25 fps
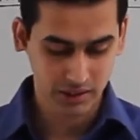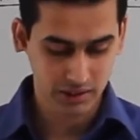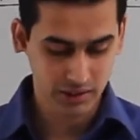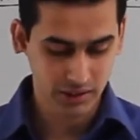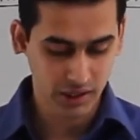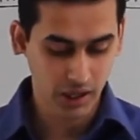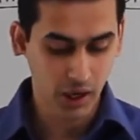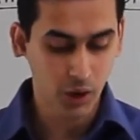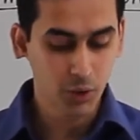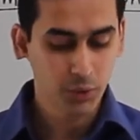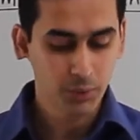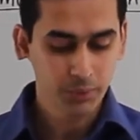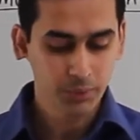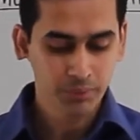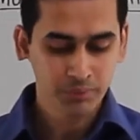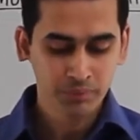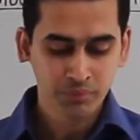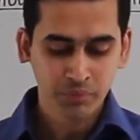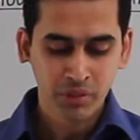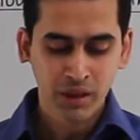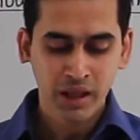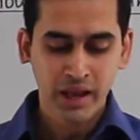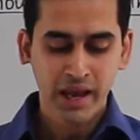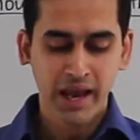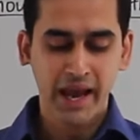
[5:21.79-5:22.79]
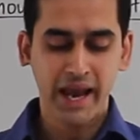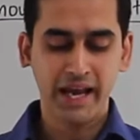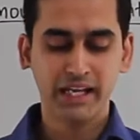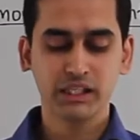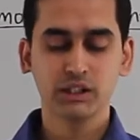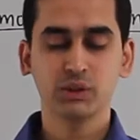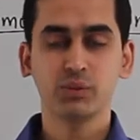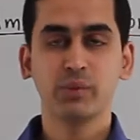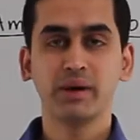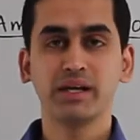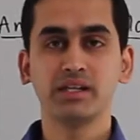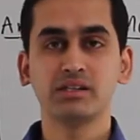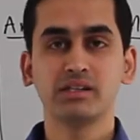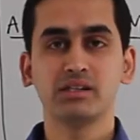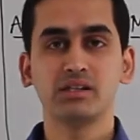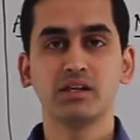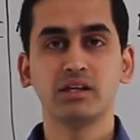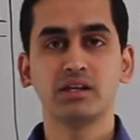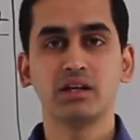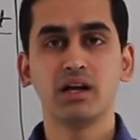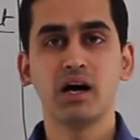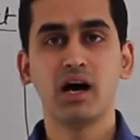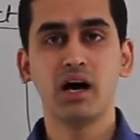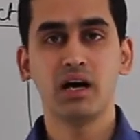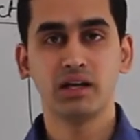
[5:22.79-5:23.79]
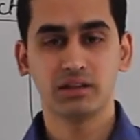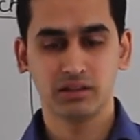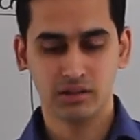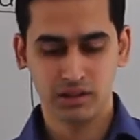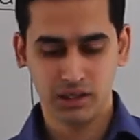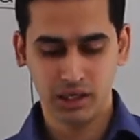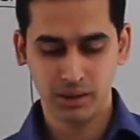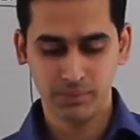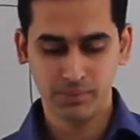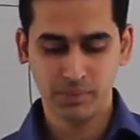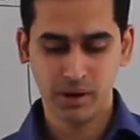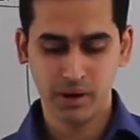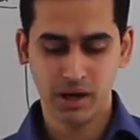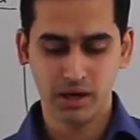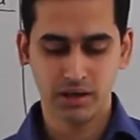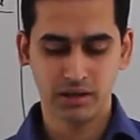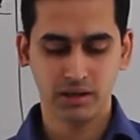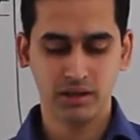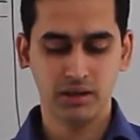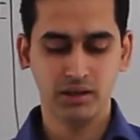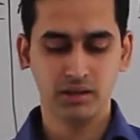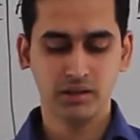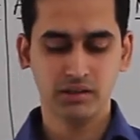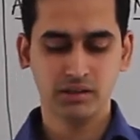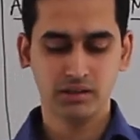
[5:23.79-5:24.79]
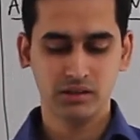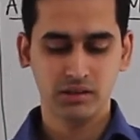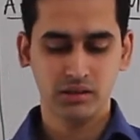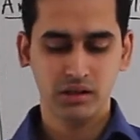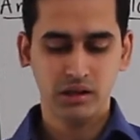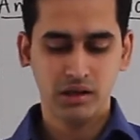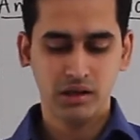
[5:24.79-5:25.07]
Now XYZ are 3 partners